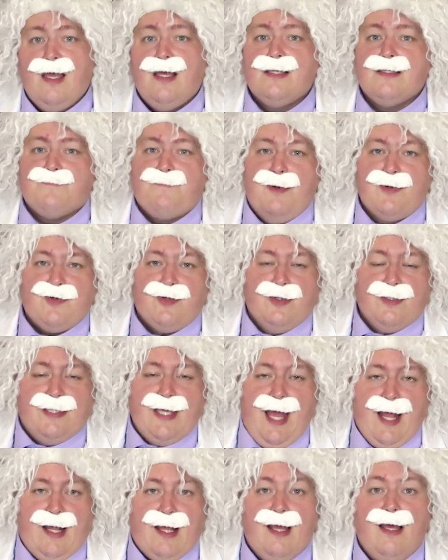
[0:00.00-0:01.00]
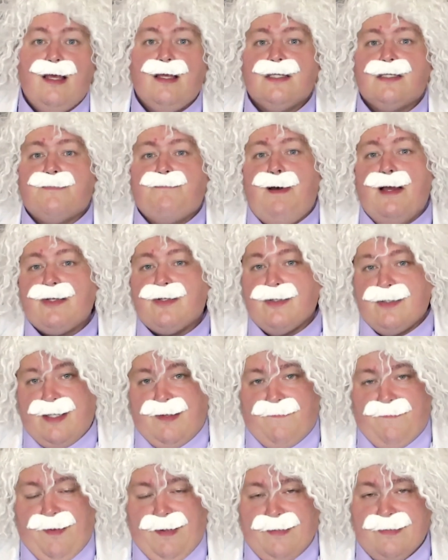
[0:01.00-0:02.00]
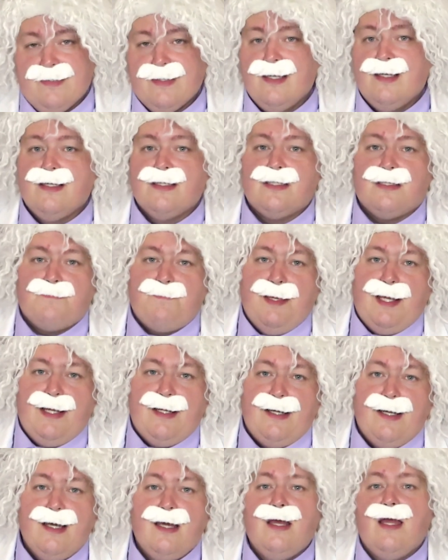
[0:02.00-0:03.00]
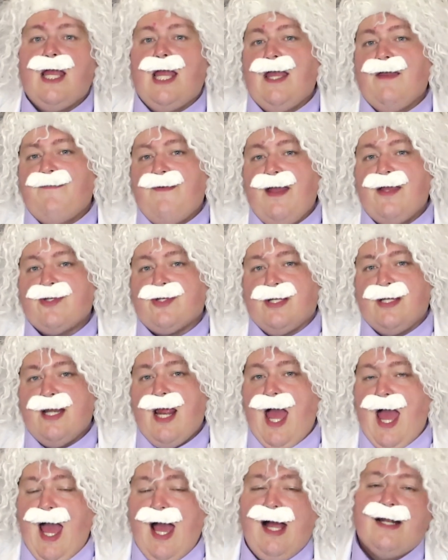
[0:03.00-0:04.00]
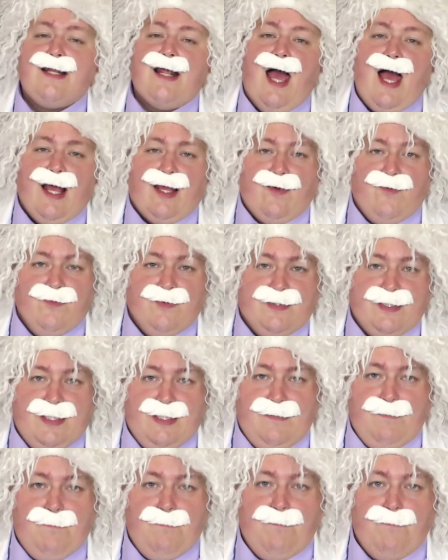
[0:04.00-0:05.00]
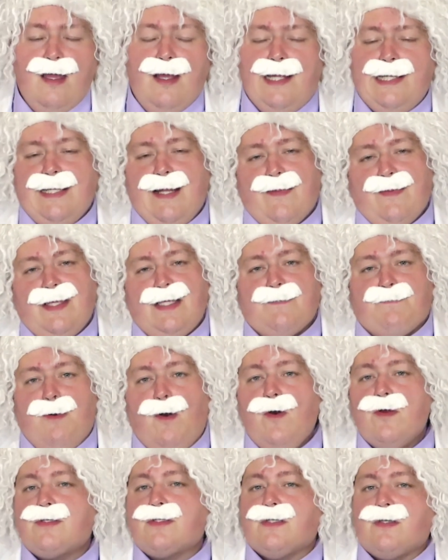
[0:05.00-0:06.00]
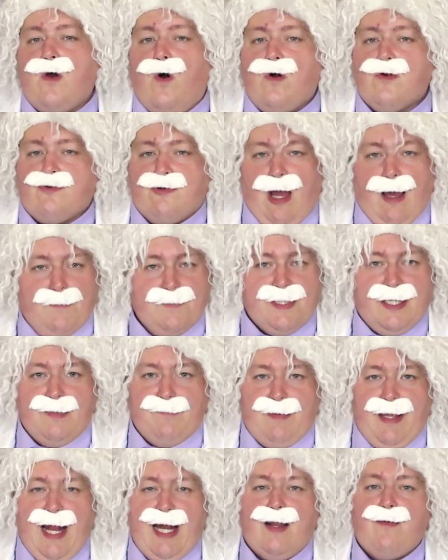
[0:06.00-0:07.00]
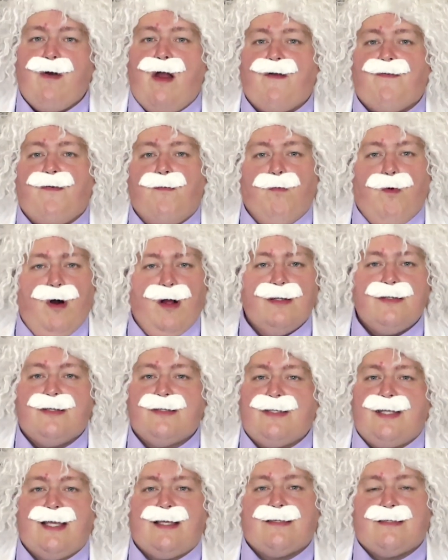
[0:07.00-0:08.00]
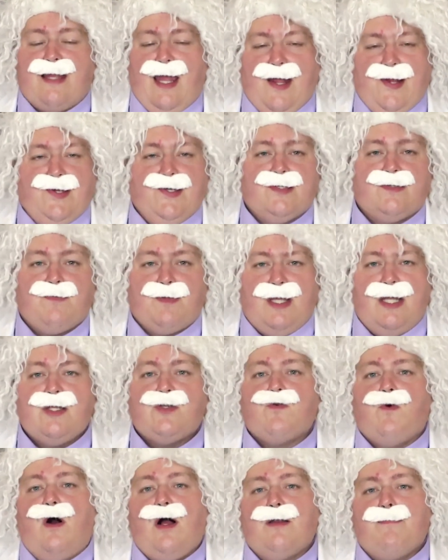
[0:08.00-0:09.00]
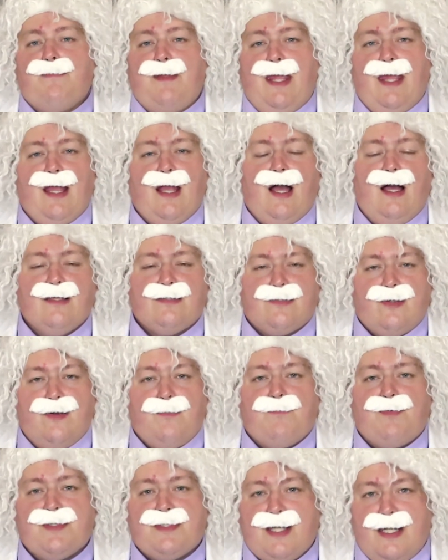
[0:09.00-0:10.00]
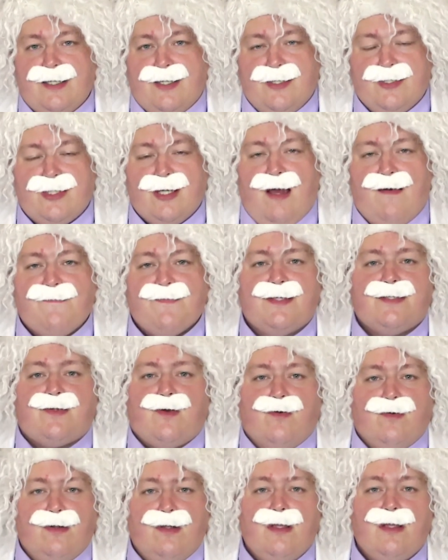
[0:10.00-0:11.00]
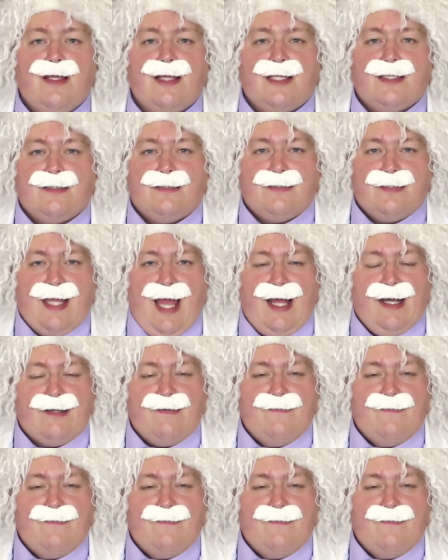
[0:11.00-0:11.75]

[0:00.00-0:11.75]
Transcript: Special Attack, Special Defense, Speed, Evasion, and Accuracy. Now these boosts or drops can be anywhere from 1 to 6 stages, with each one being a certain percentage of the total stat